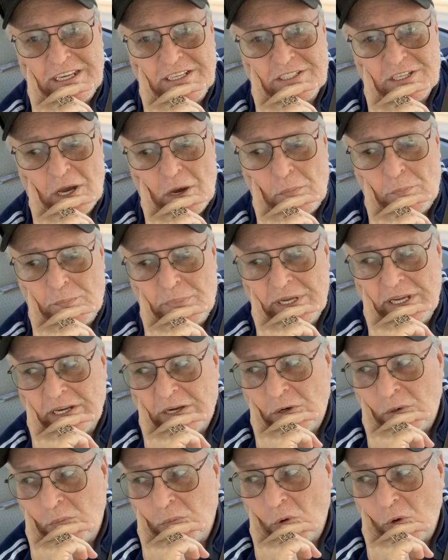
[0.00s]
he's a
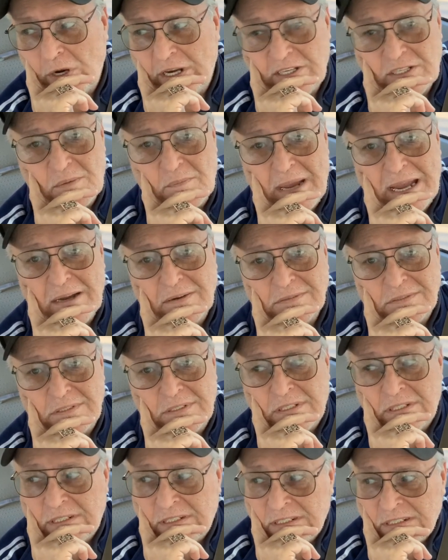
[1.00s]
big old boy. He's a
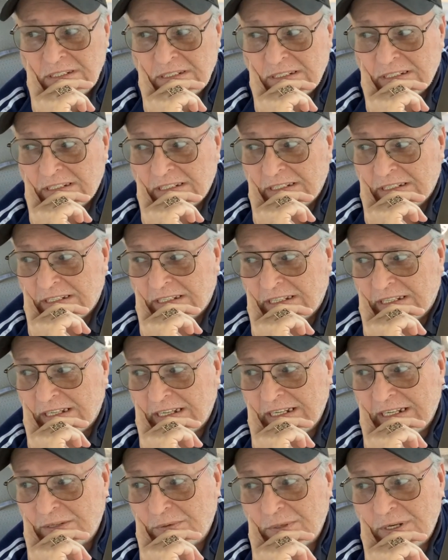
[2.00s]
mountain.
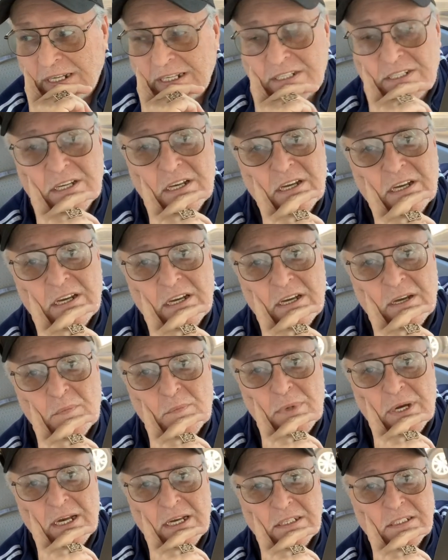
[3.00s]
Anyways,
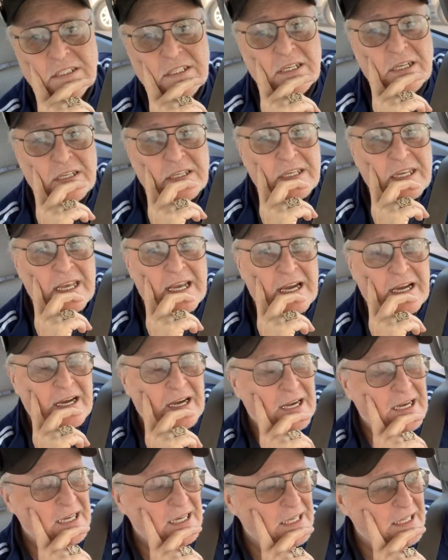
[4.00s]
but
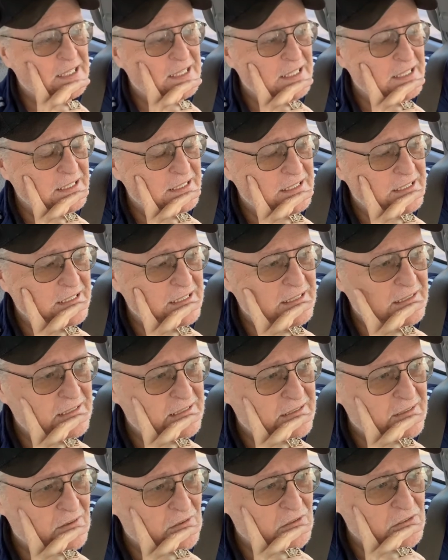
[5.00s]
yeah,
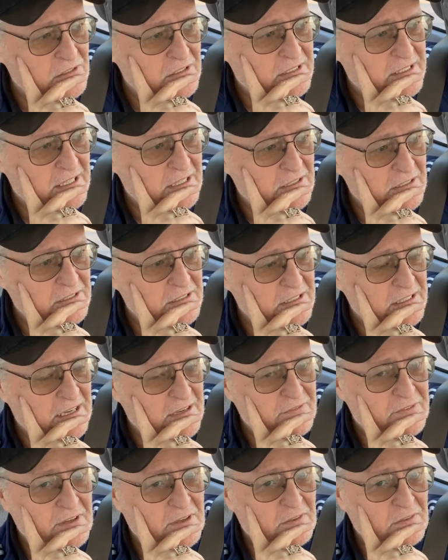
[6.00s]
he called to tell us, and
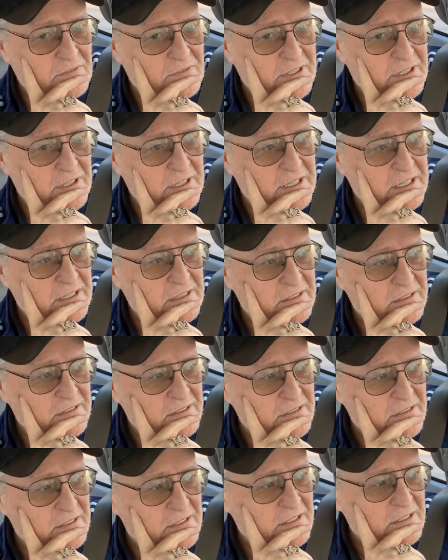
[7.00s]
I felt very
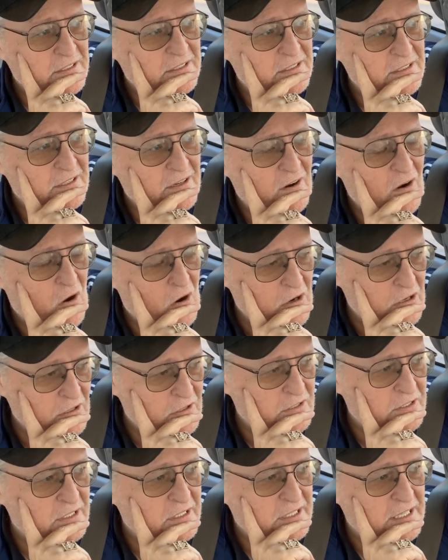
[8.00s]

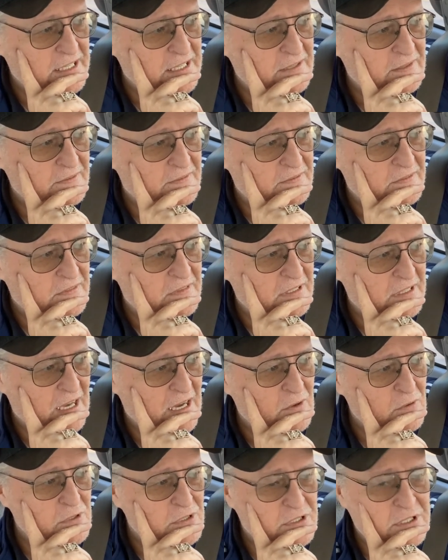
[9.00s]
honored that
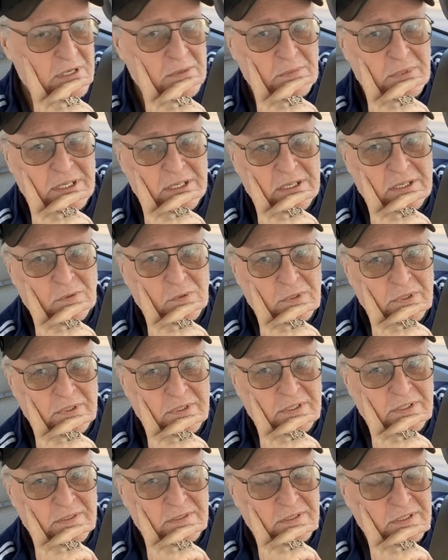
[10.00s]
I was somebody I
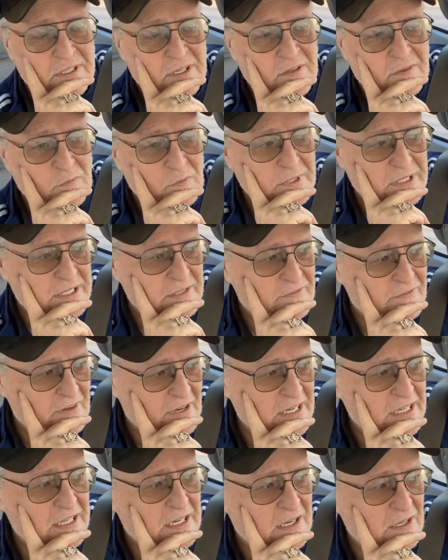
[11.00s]
wanted to, you know, when he
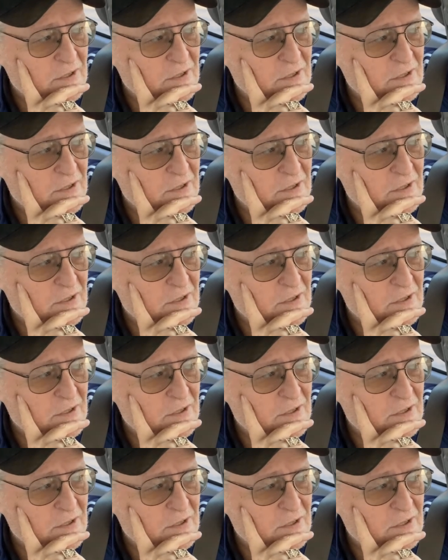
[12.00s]
finally